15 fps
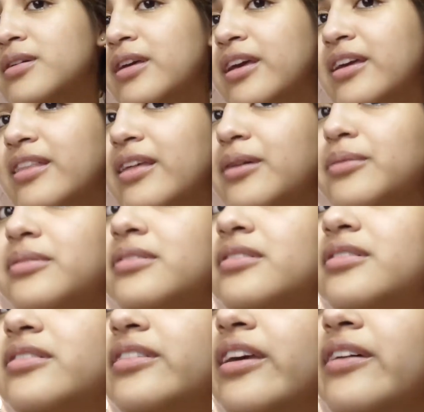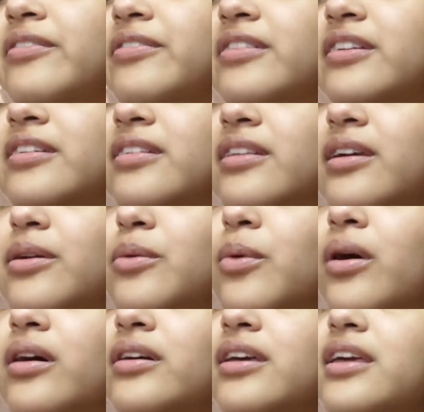Okay, that one's definitely
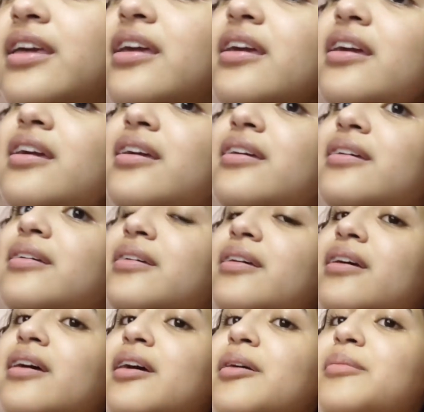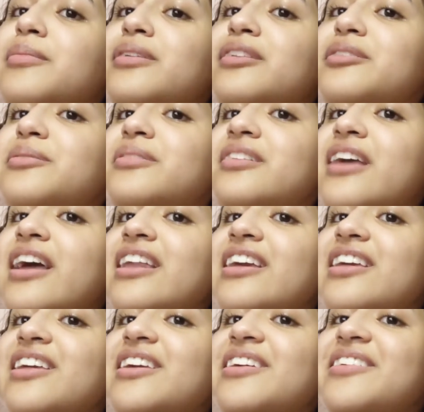wonky. But this one's kind
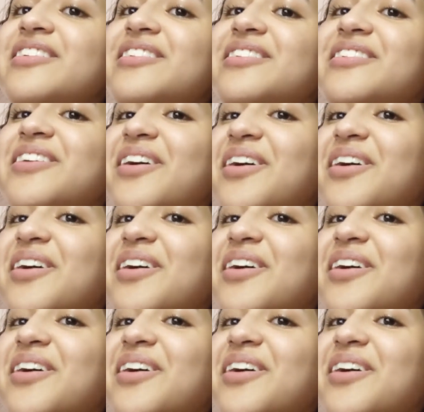of cute.